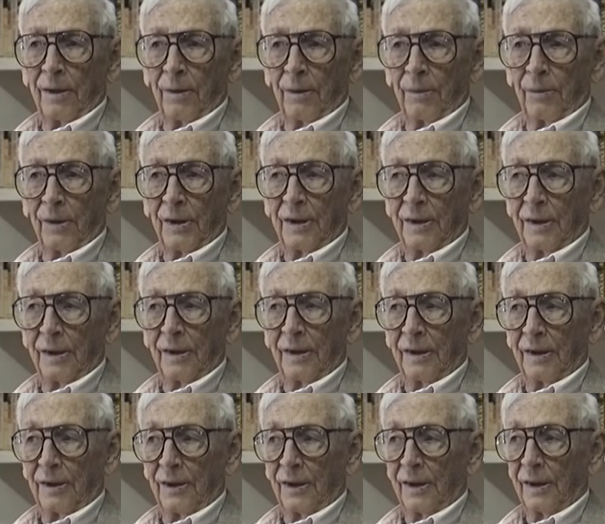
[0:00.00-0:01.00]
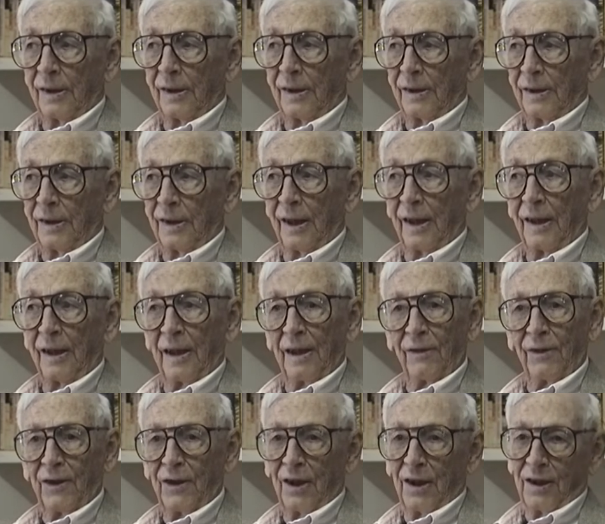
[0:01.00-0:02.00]
we didn't uh, get
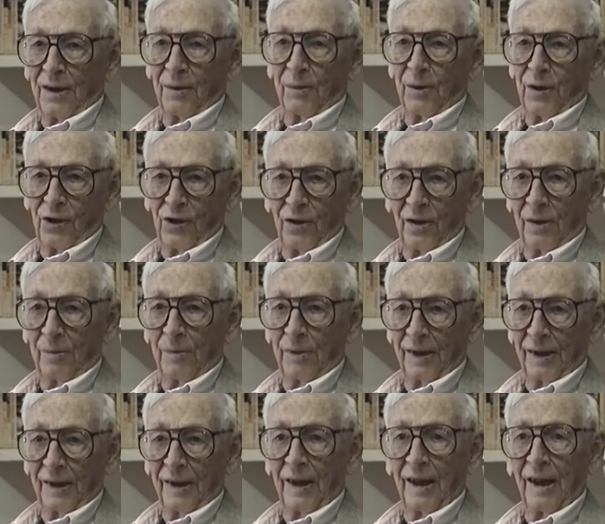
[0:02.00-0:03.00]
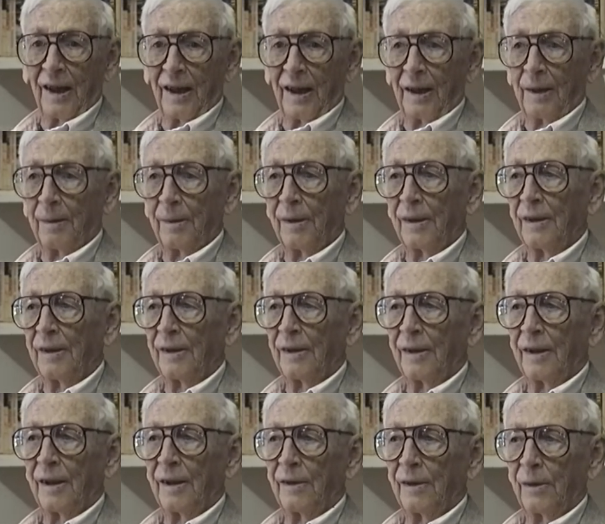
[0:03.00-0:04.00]
advertising we should have been getting,
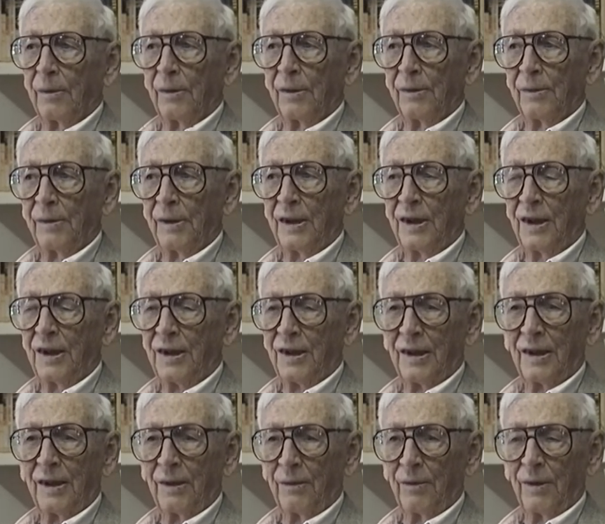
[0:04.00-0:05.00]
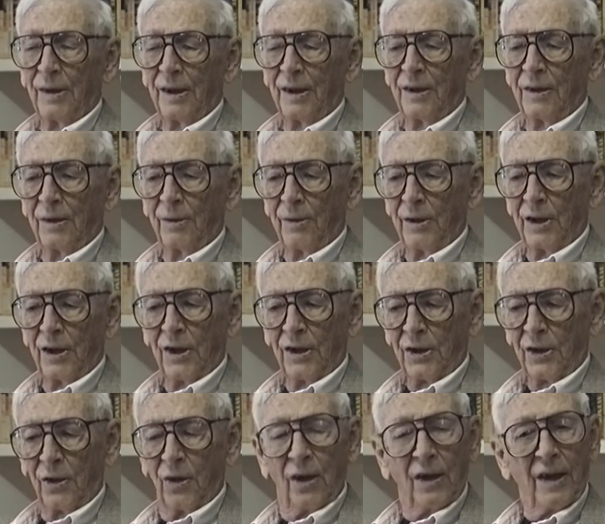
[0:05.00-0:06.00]
uh, and, and we just we we
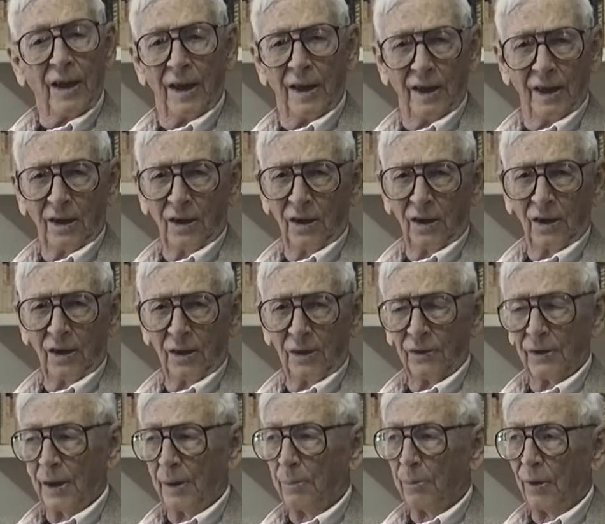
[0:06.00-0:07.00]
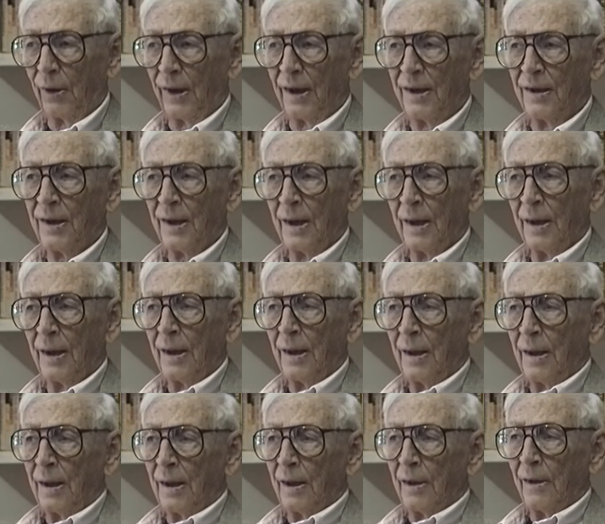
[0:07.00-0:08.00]
just caught hell all over the place.
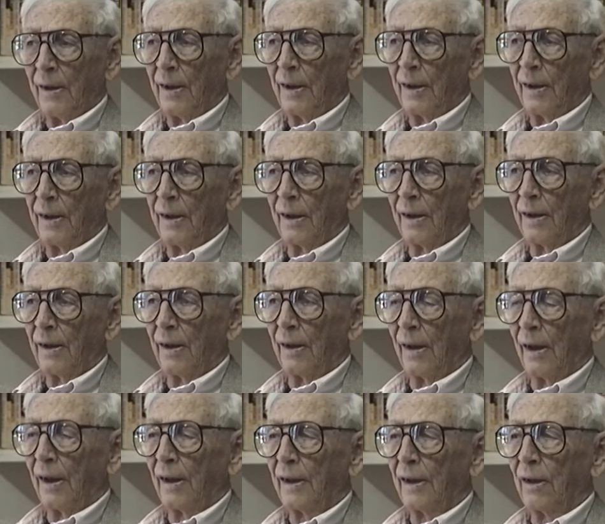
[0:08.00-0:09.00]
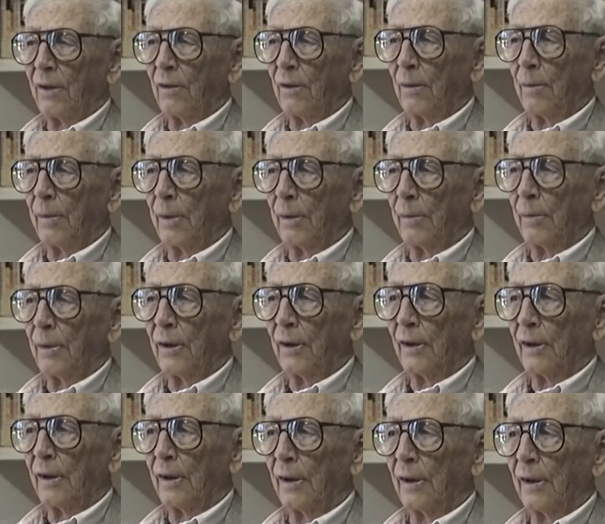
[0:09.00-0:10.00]
The I can remember
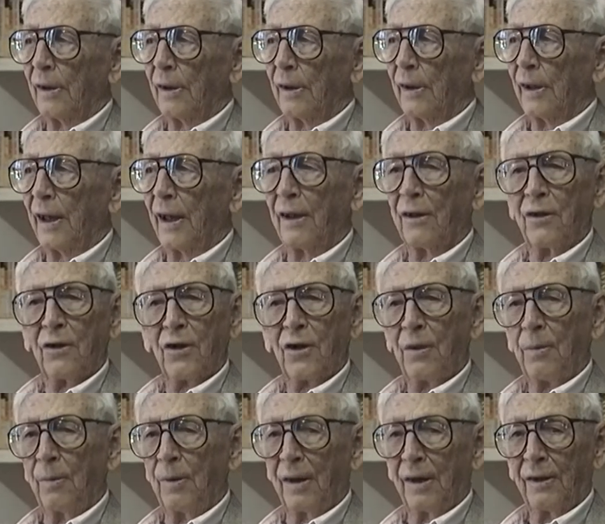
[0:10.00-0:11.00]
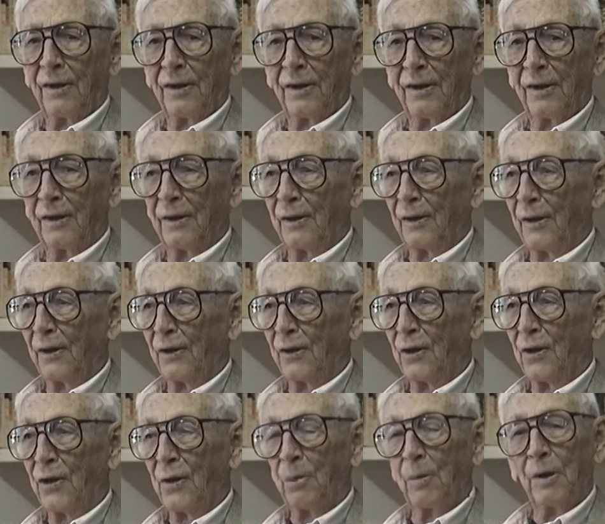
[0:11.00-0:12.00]
uh, Alton Smith, the, the,
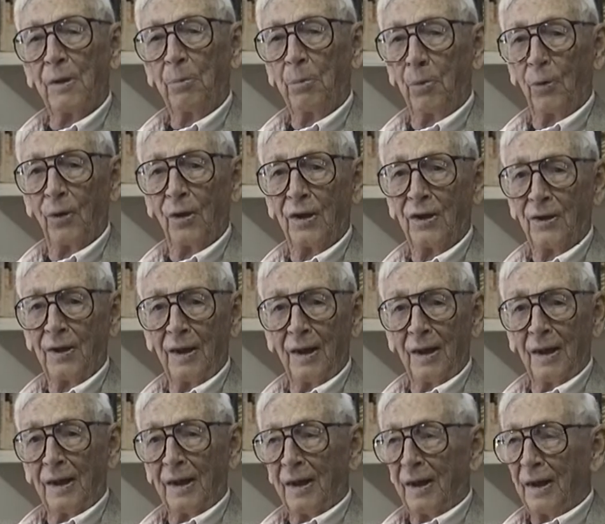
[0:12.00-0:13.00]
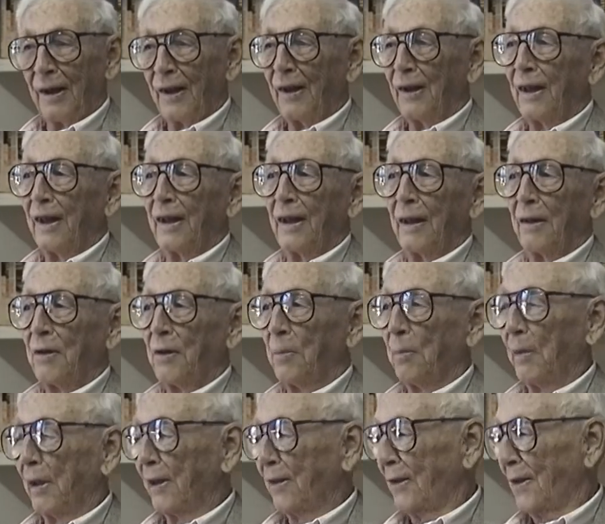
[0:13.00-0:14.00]
the Smith boys, A.F.
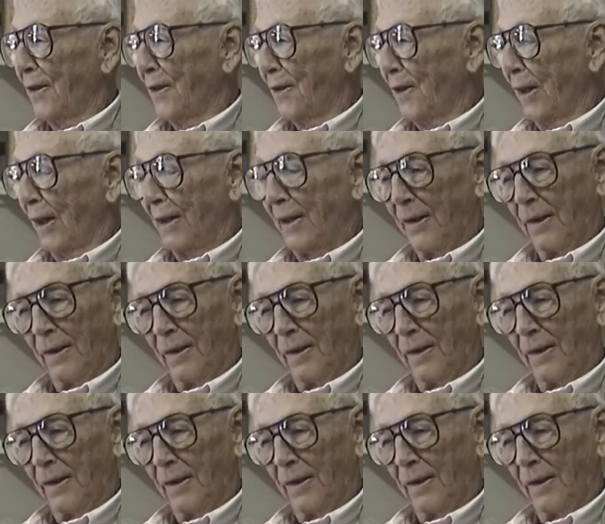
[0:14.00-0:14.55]
Smith and Sons.